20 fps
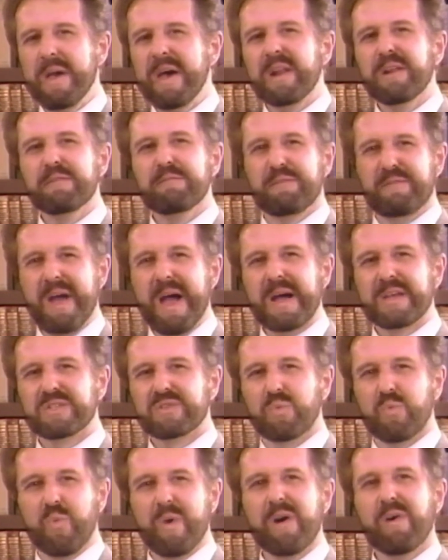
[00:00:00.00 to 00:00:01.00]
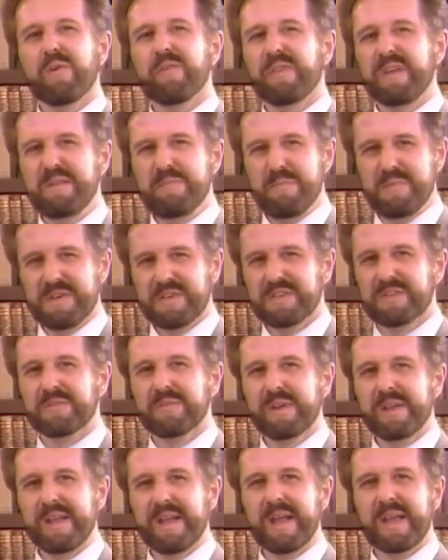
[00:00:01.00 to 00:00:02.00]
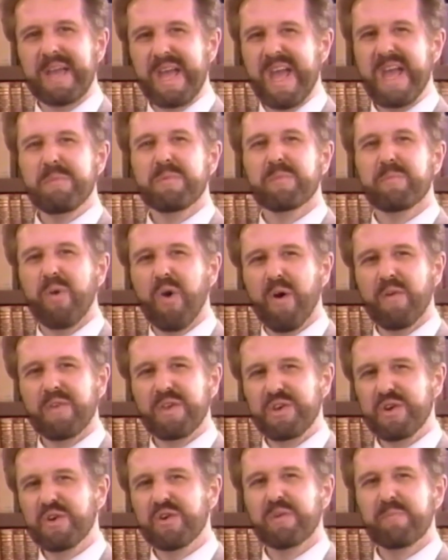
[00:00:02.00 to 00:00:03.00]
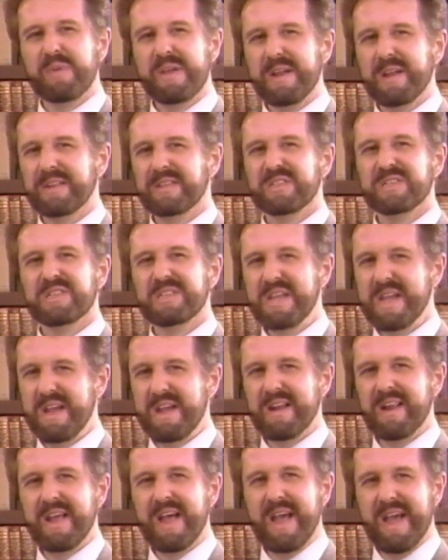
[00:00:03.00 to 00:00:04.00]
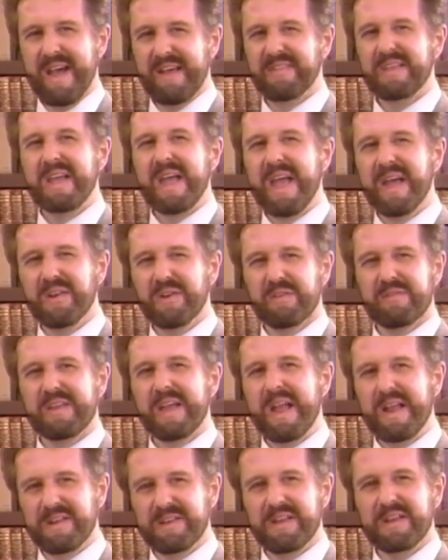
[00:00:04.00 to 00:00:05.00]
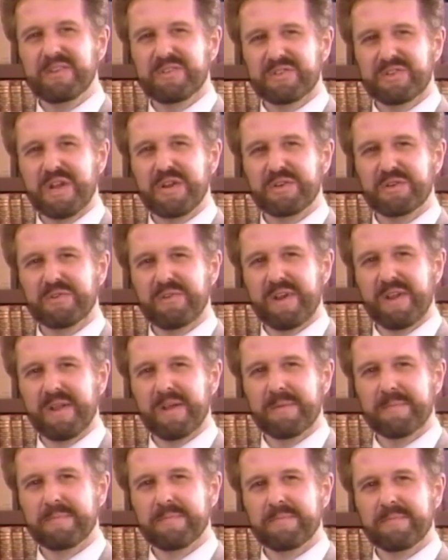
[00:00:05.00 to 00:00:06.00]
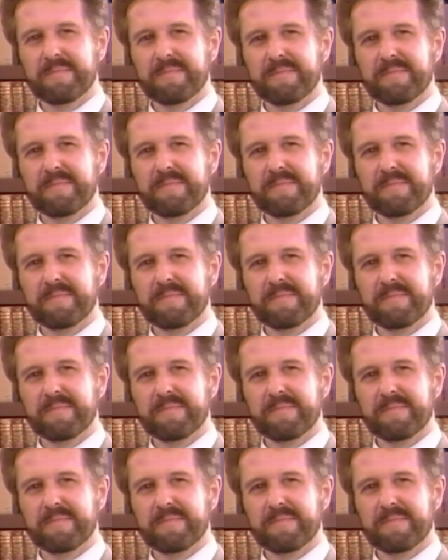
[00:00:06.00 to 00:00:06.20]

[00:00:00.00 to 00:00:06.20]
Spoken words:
men of vast wealth and mystery came upon the European scene at the end of the 18th century.